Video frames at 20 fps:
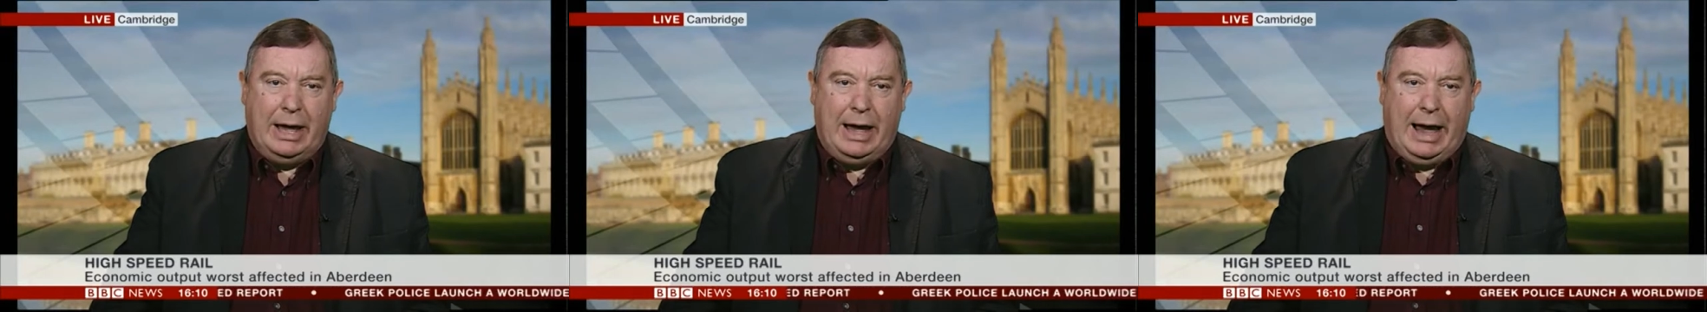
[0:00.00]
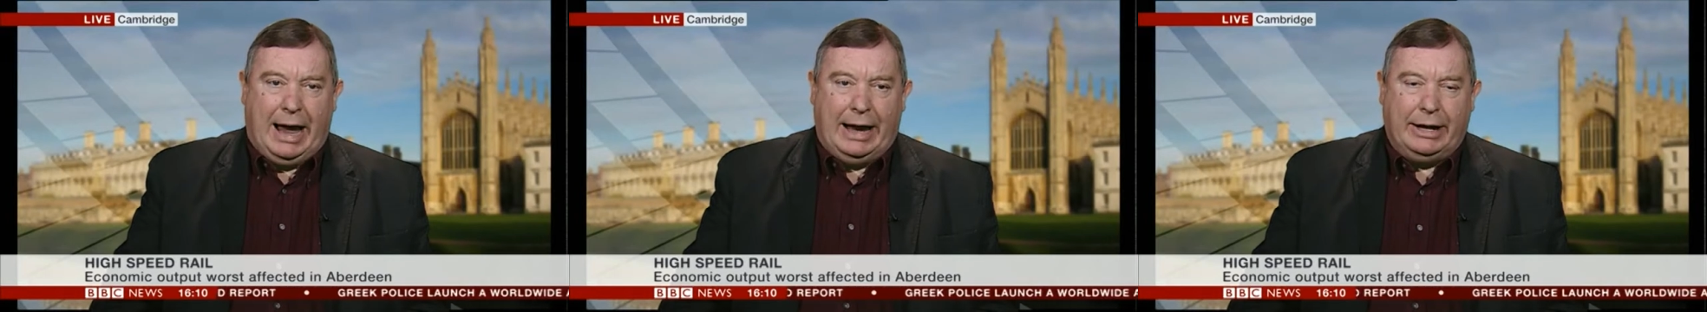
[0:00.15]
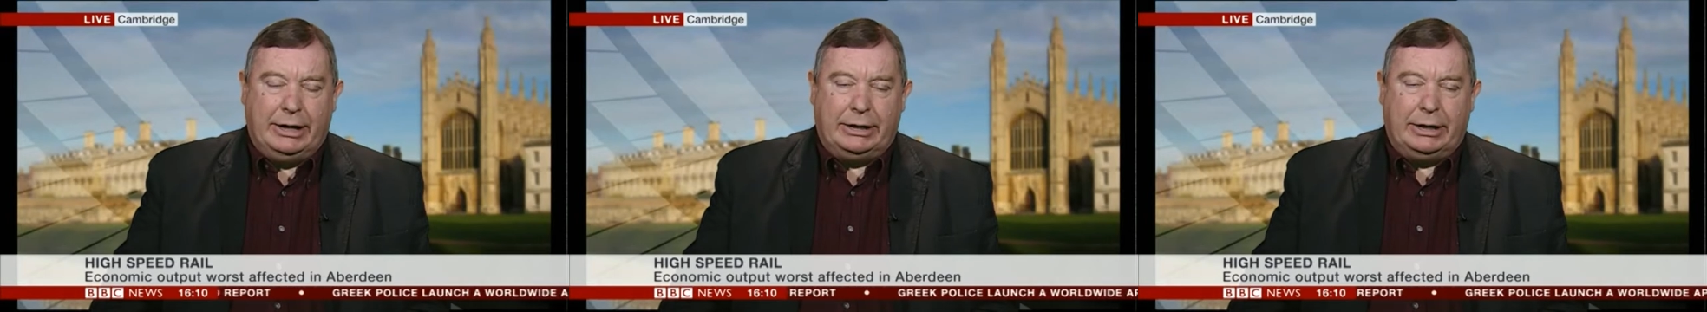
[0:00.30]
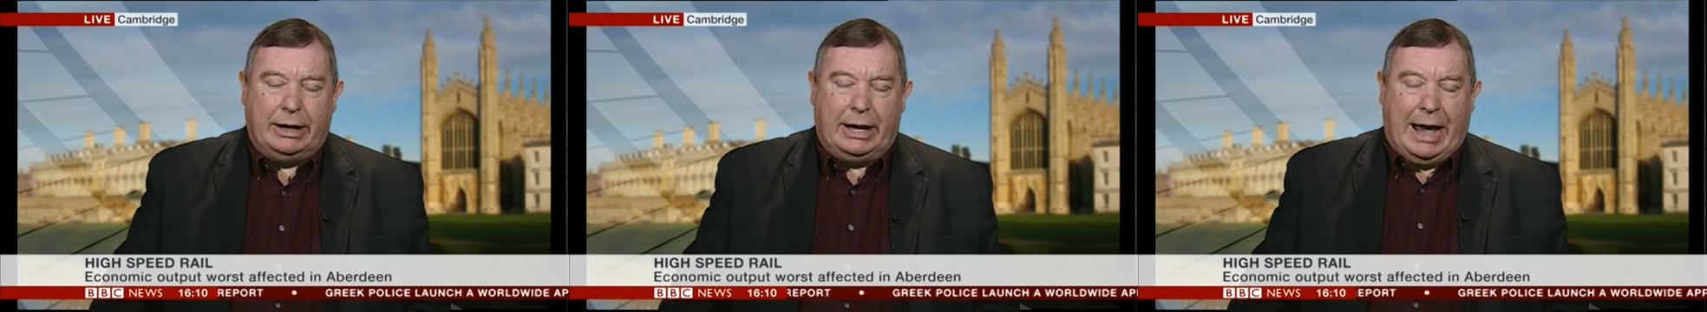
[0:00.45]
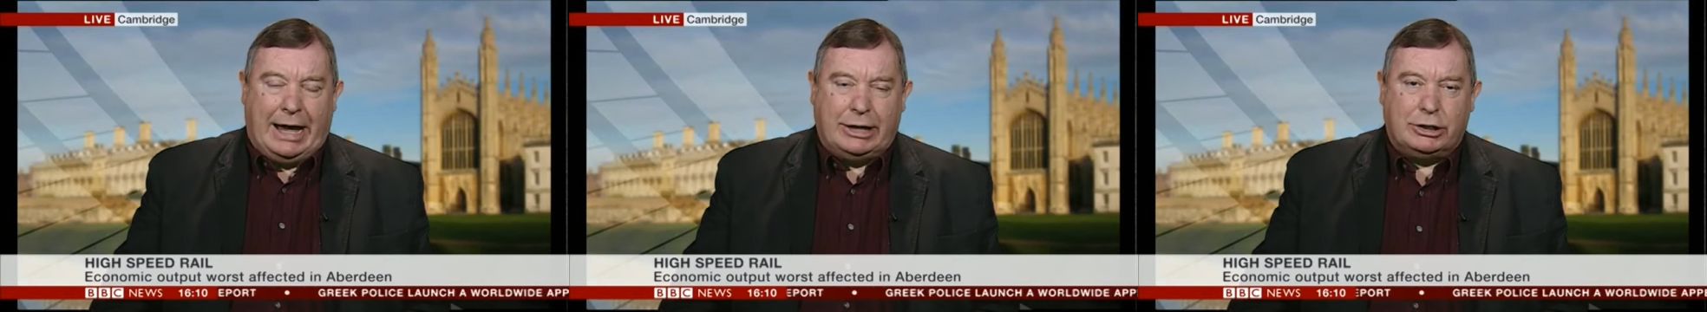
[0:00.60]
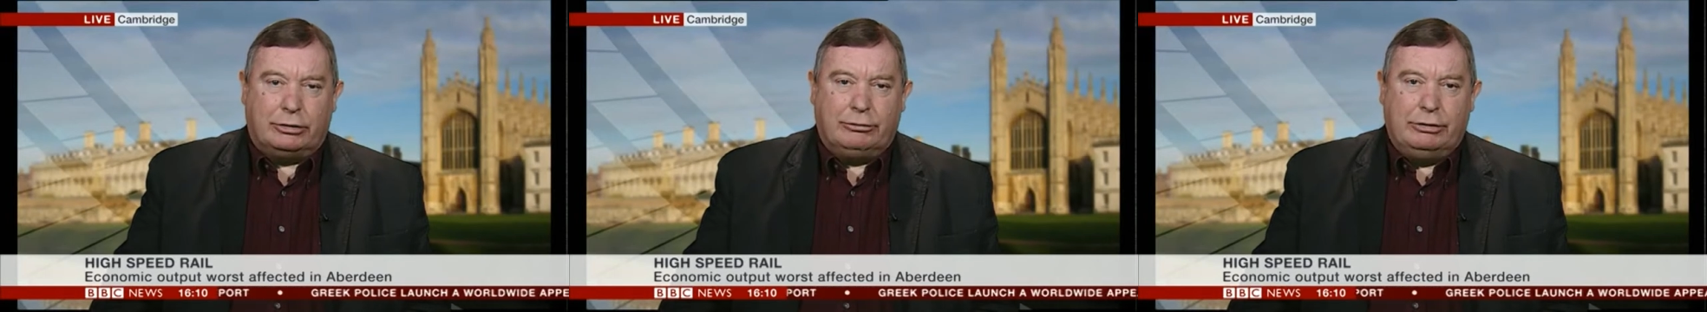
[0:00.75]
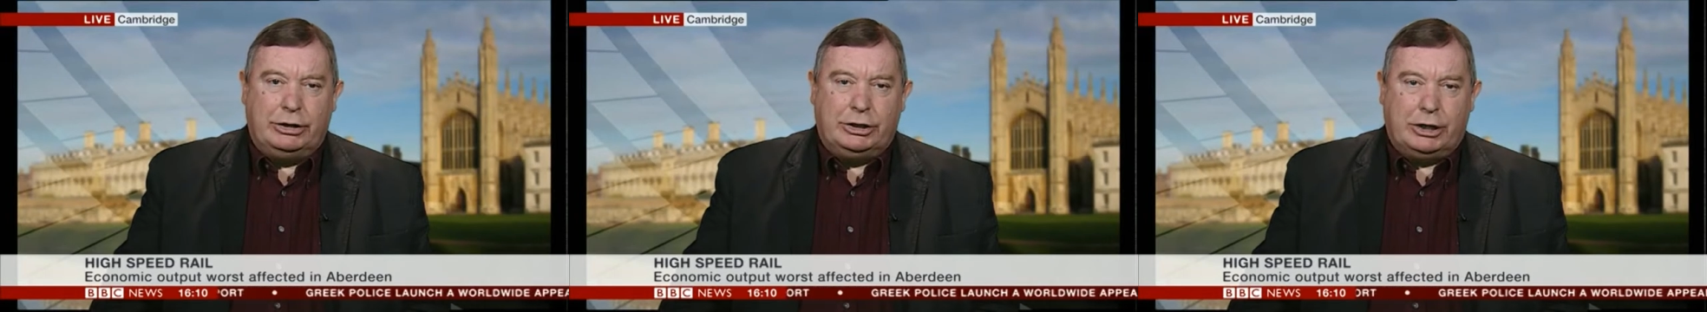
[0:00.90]
And as
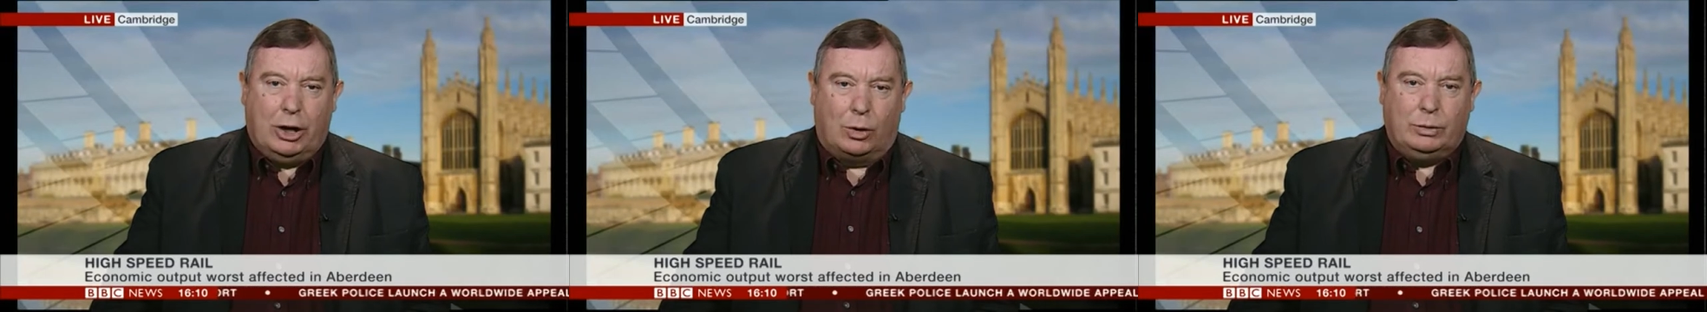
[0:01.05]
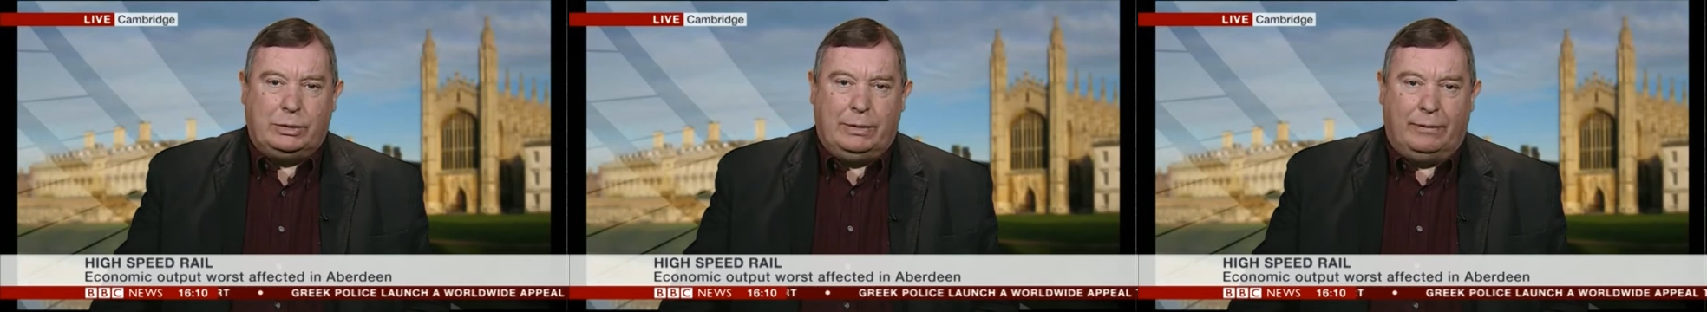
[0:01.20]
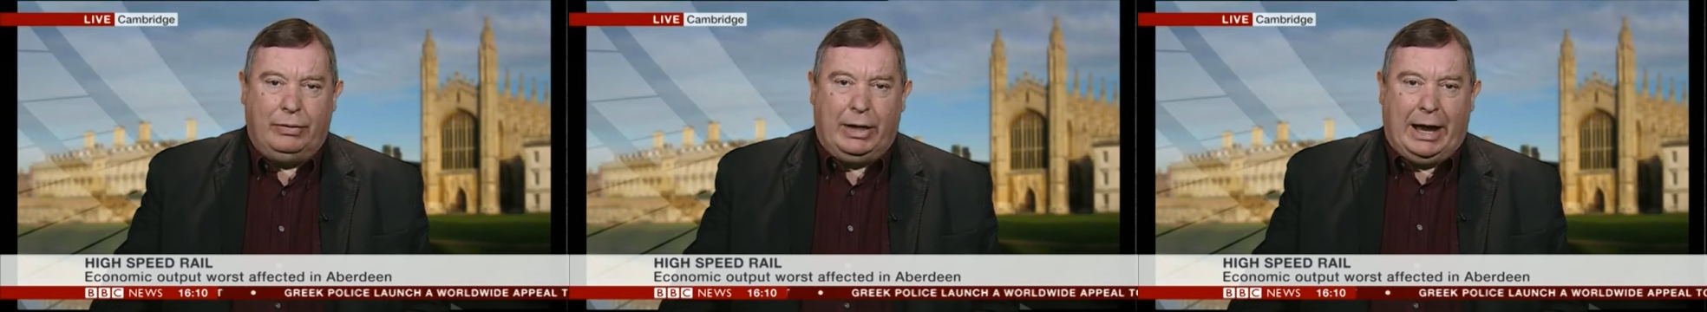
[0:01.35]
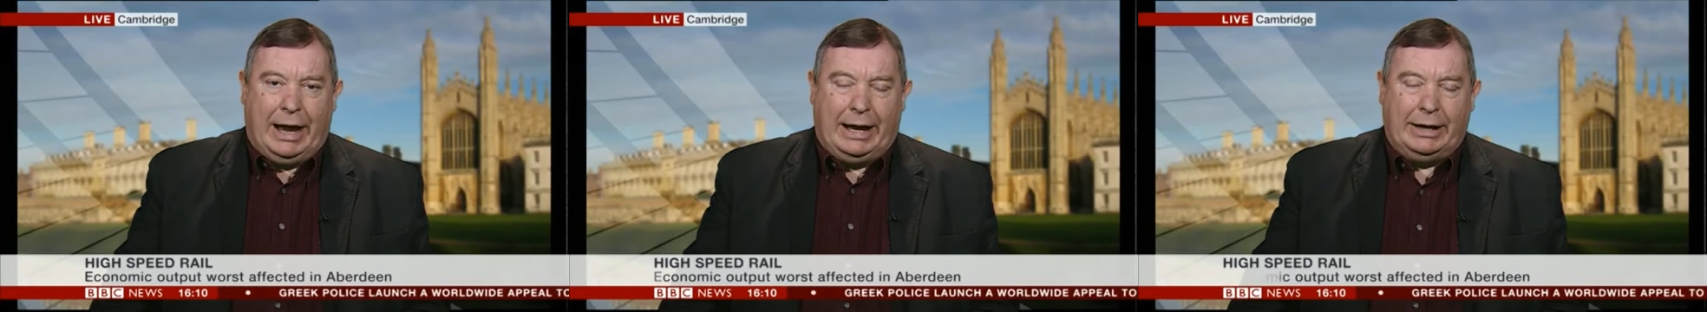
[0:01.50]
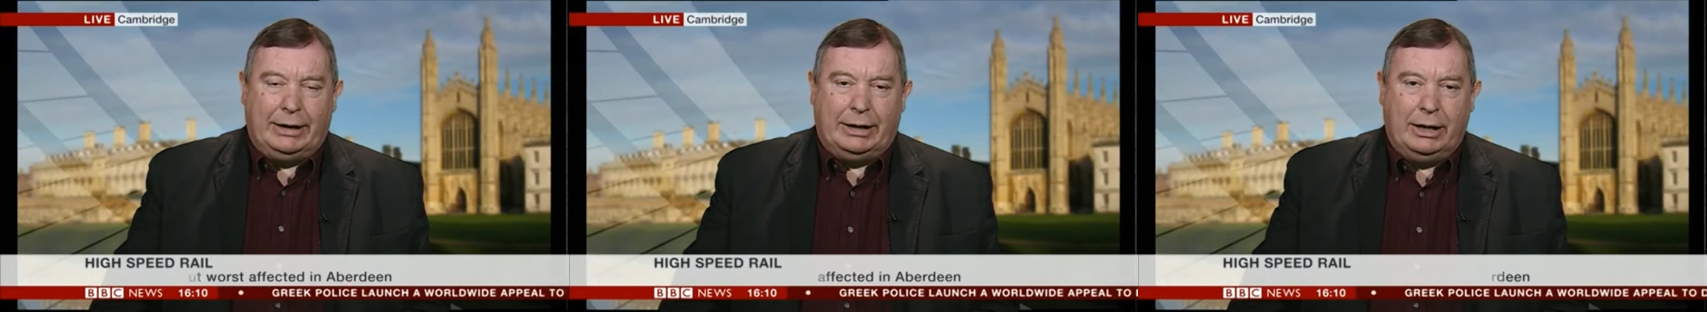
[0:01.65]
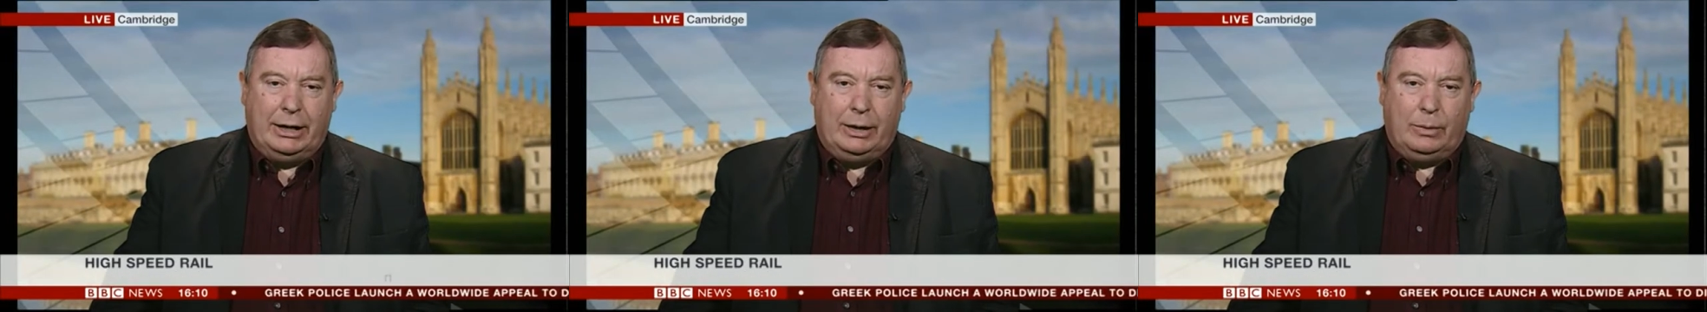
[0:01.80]
a result of that,